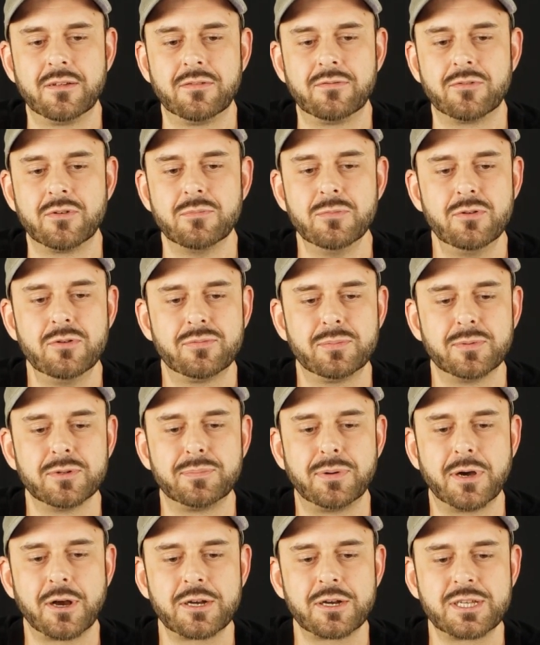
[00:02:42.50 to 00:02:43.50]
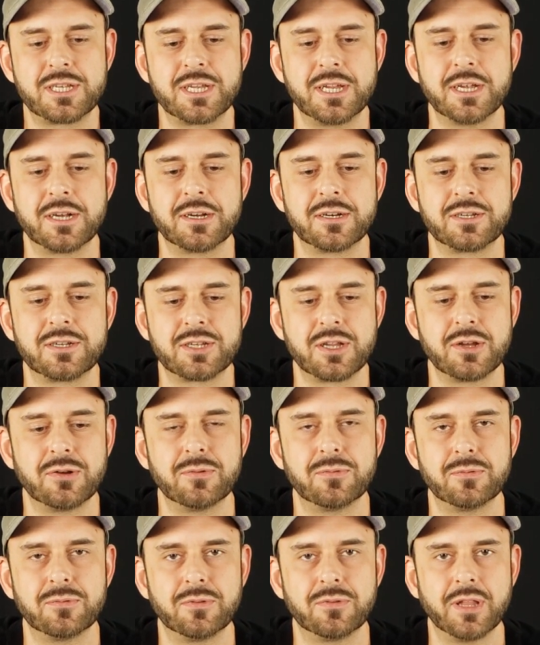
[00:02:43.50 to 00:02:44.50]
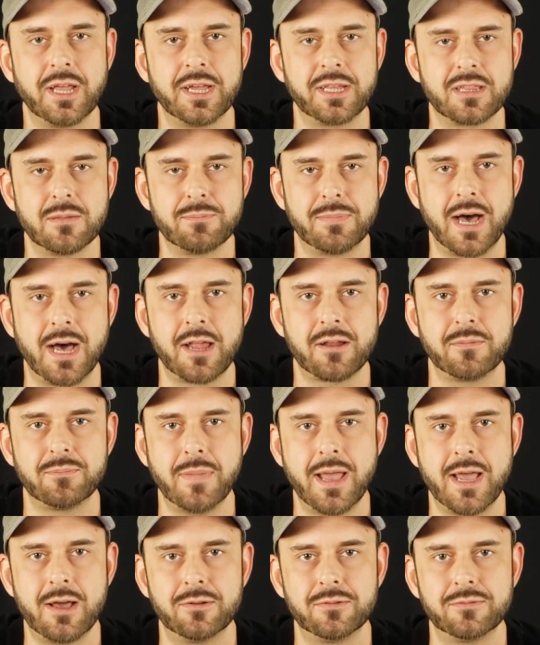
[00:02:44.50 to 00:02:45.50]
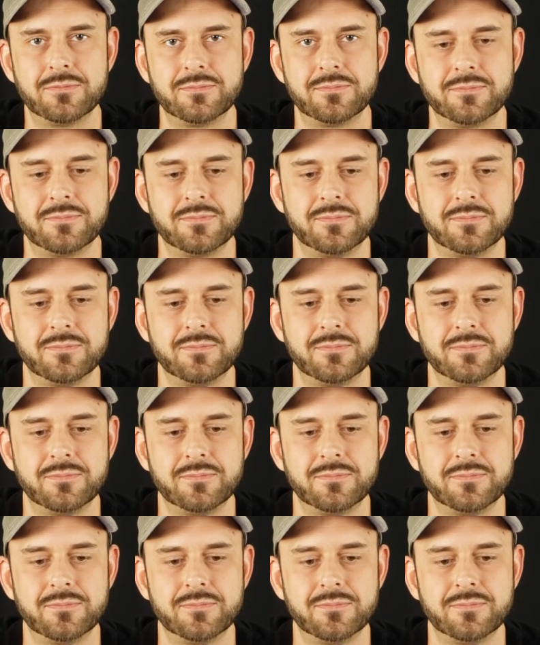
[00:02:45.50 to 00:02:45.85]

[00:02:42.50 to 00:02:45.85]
removable parts here. So like the bottom mount,